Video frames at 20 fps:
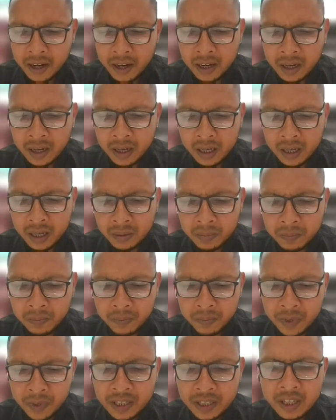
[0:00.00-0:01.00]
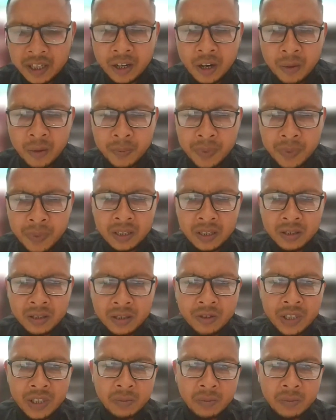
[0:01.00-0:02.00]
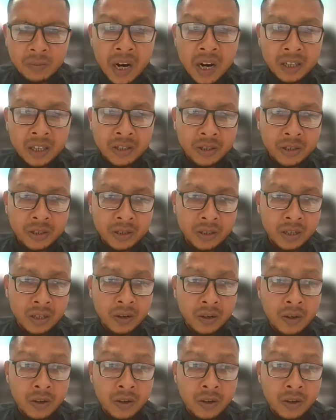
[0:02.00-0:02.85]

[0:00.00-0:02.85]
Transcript: uh, intercropping during March uh,